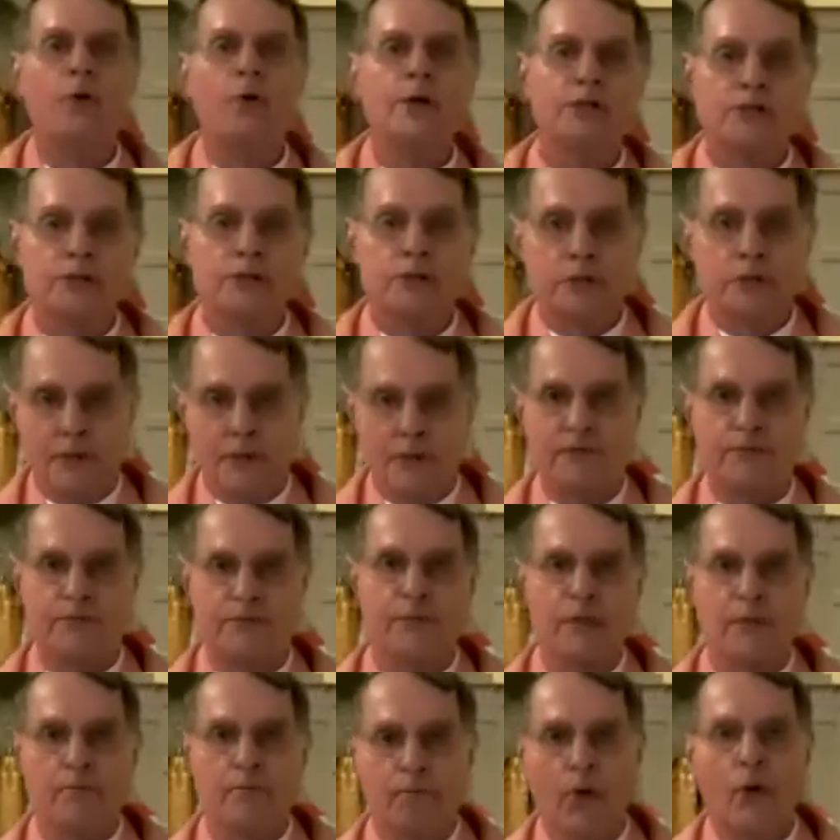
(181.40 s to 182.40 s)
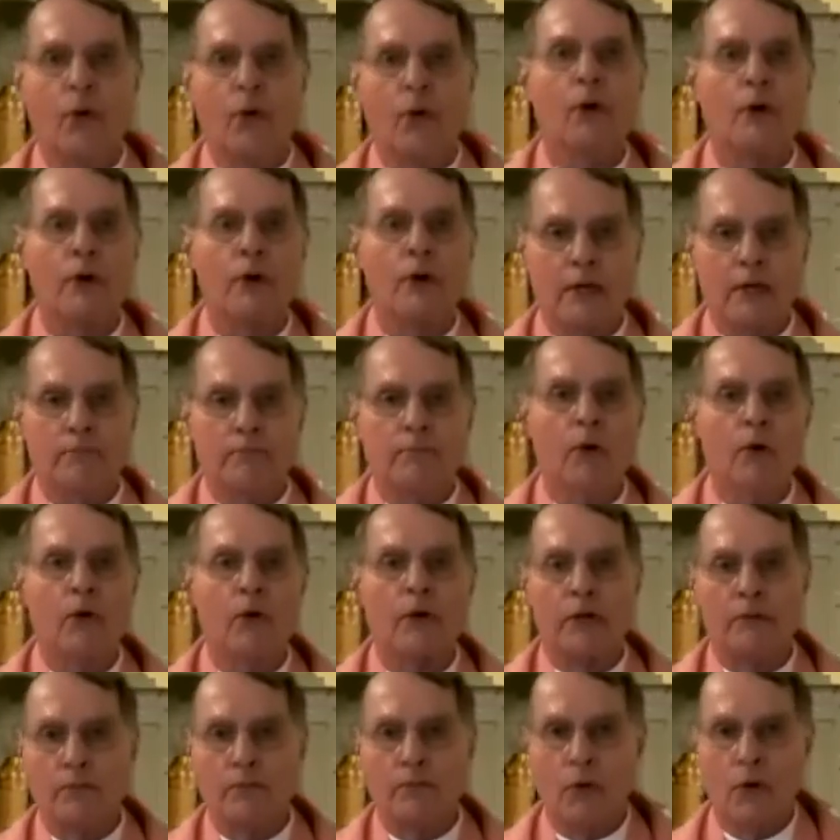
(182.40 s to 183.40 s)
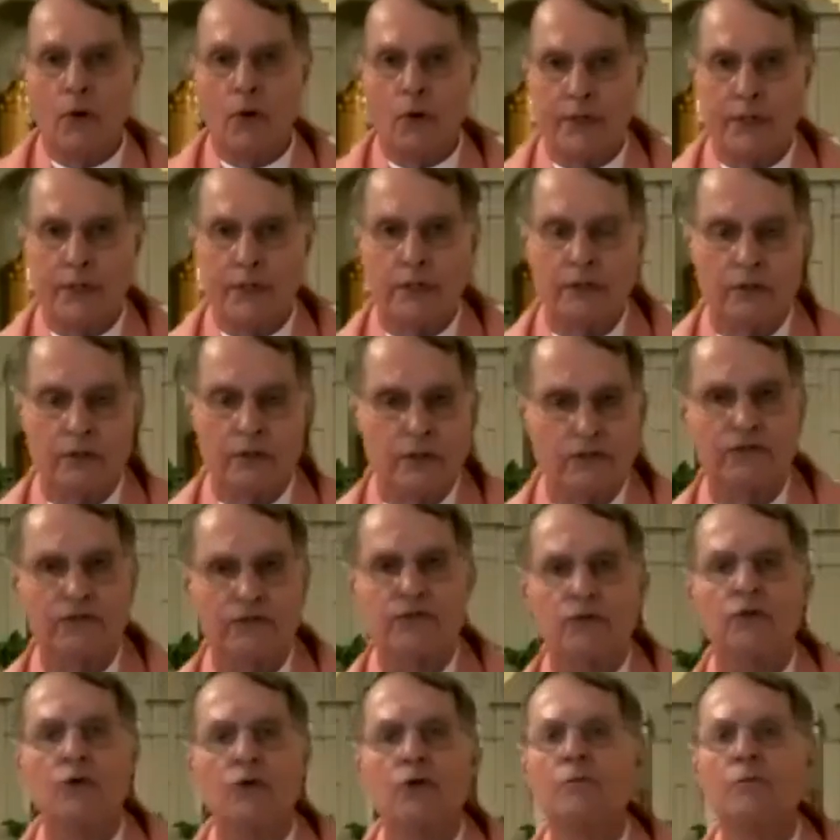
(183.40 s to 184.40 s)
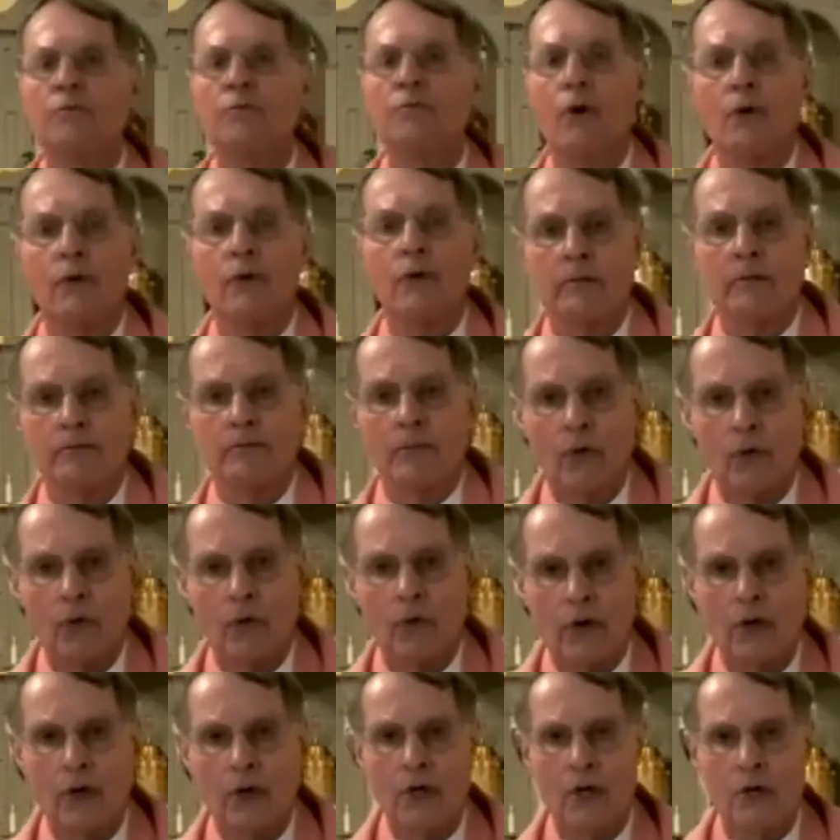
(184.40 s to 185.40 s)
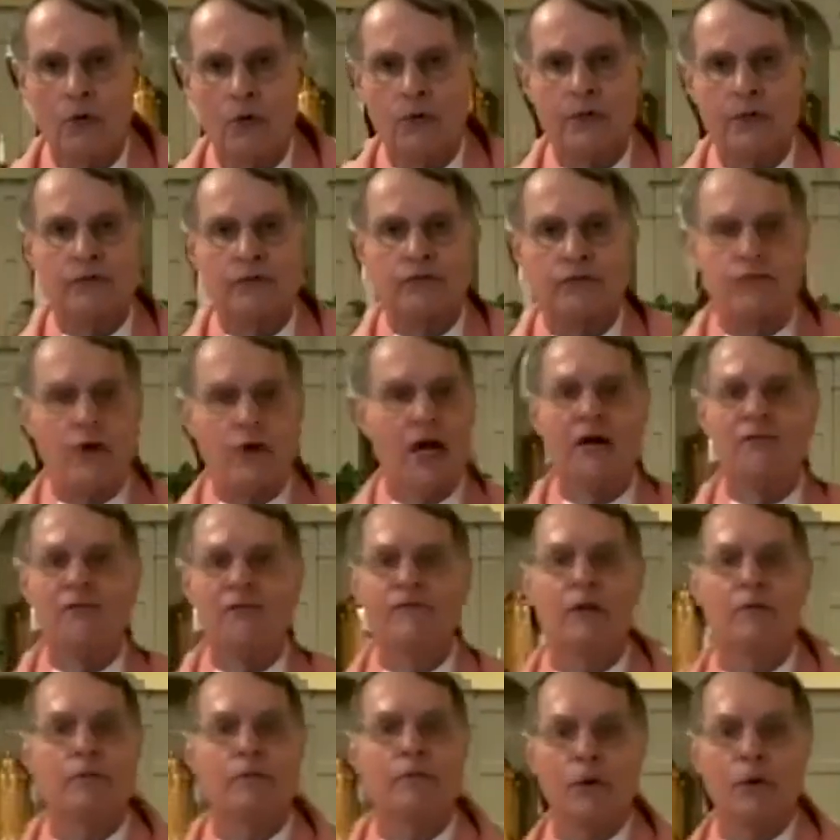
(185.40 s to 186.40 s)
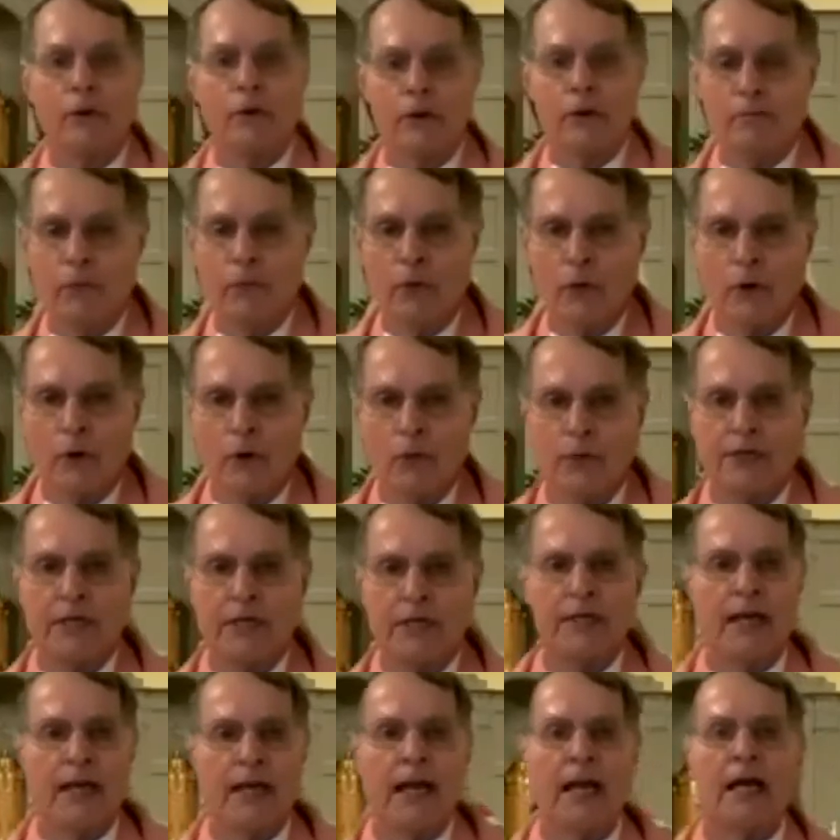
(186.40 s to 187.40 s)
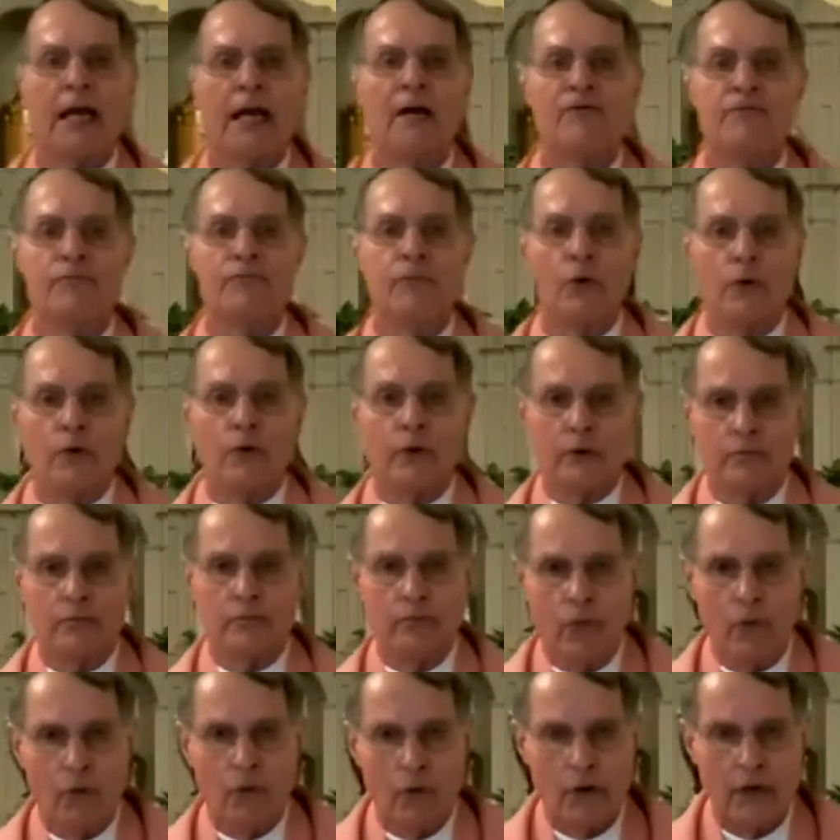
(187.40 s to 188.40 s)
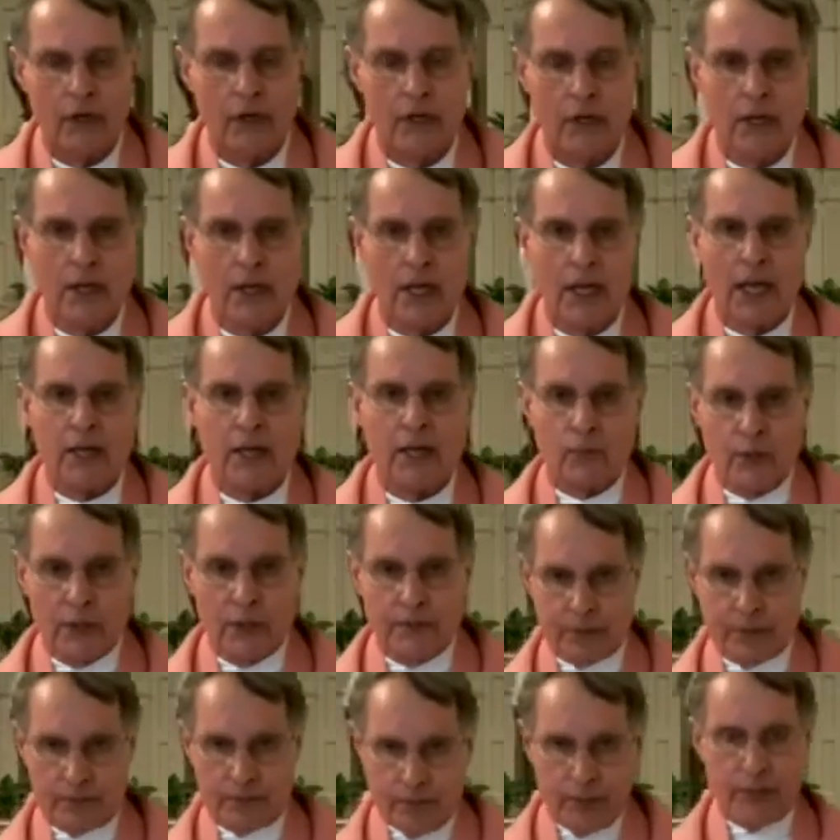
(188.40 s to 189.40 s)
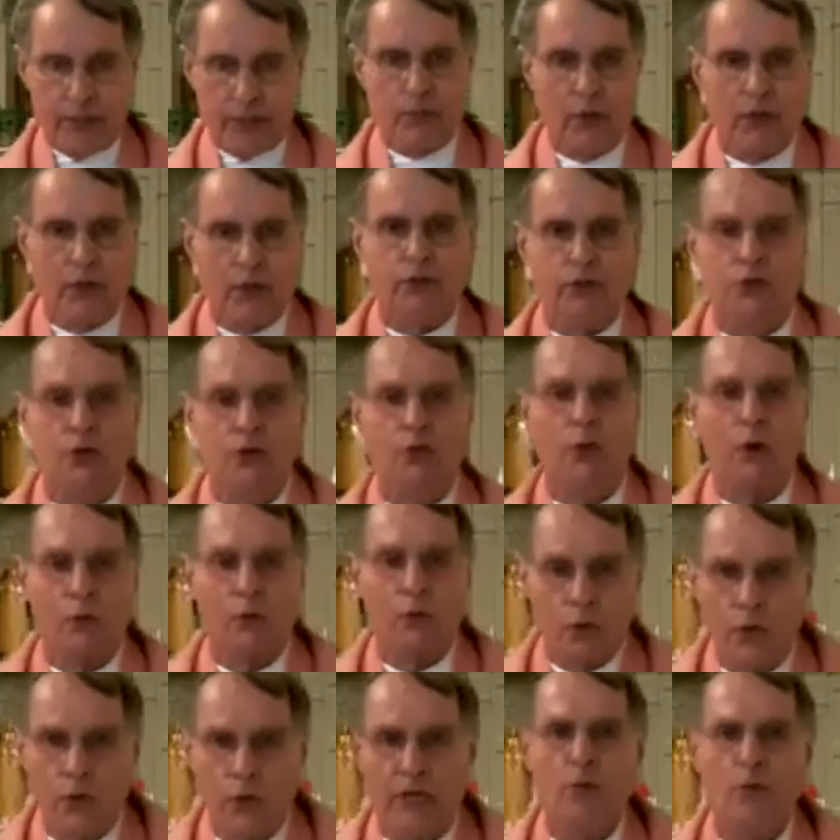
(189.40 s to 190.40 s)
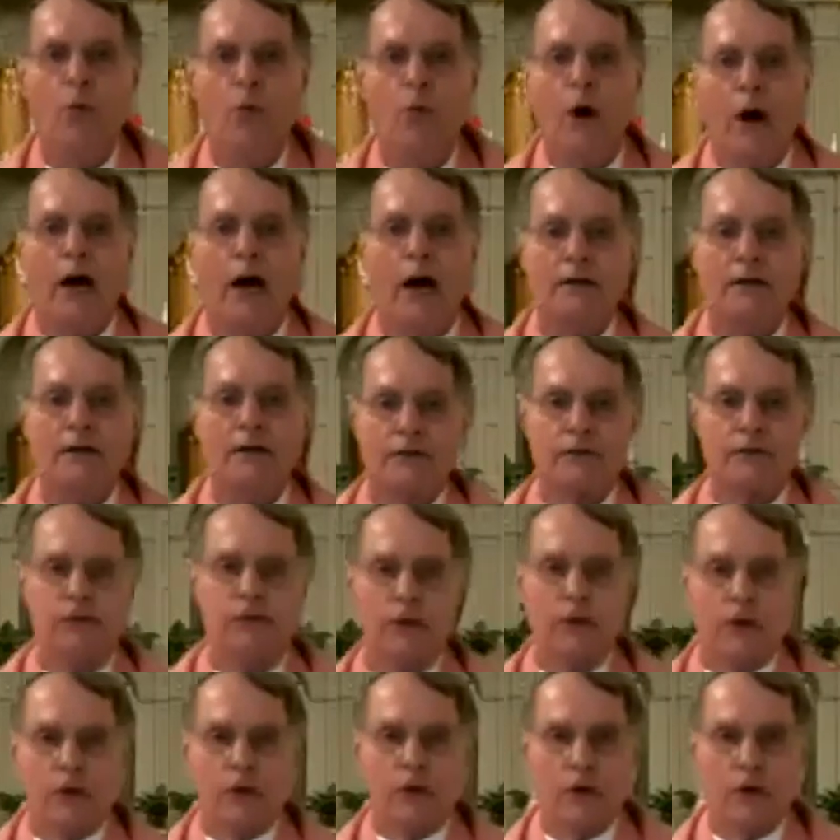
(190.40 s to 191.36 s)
always be more and more and more. We could consume more and more. We could travel more and more. We could have more and more. And we could pretty well do what we want.